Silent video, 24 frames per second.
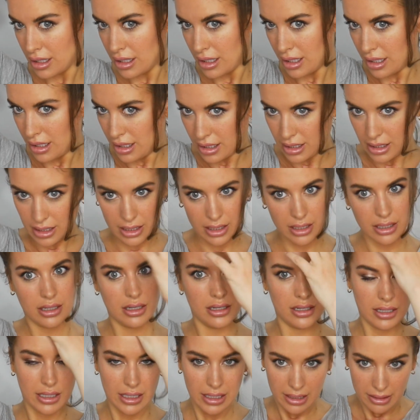in a
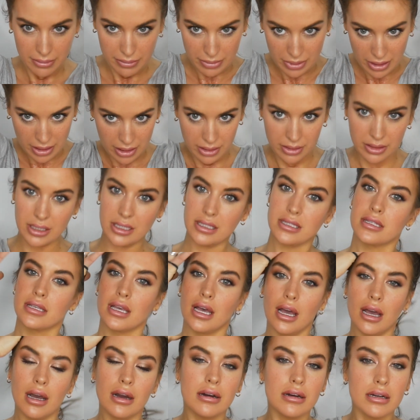high
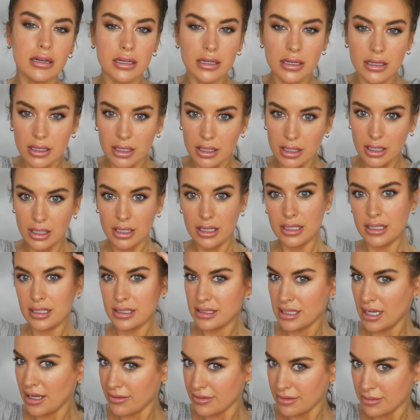ponytail. It
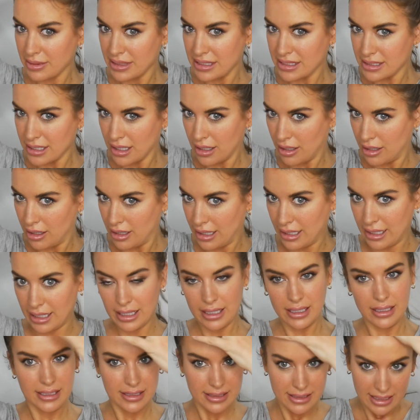doesn't have to be tight,
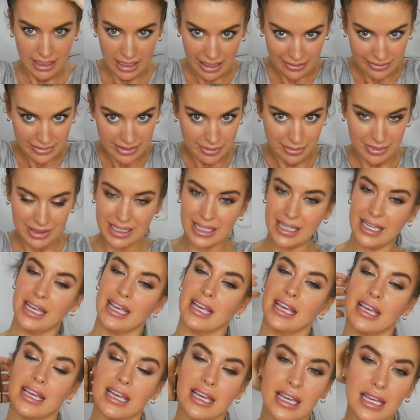it doesn't have to be
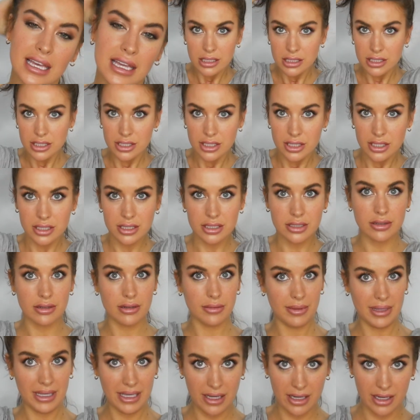neat, it's just got to
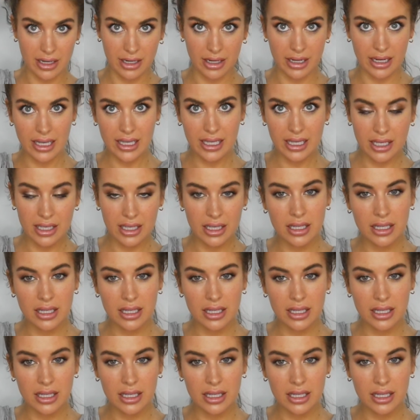be high.